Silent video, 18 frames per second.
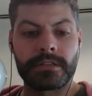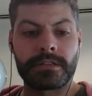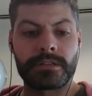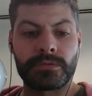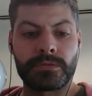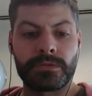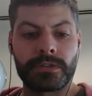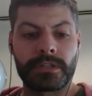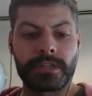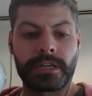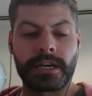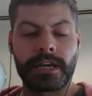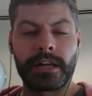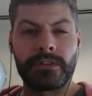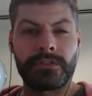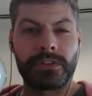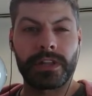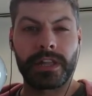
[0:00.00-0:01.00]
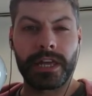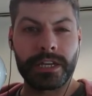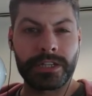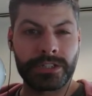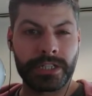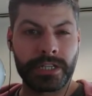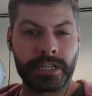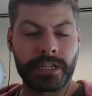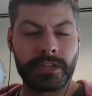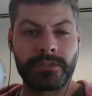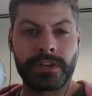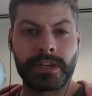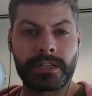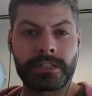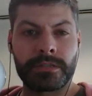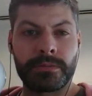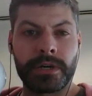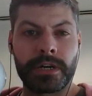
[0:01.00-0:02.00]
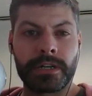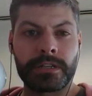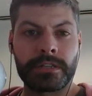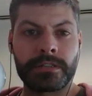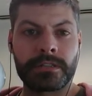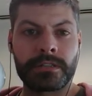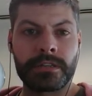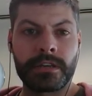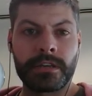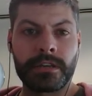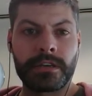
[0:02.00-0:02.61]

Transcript: where the alpha light chain of antibodies,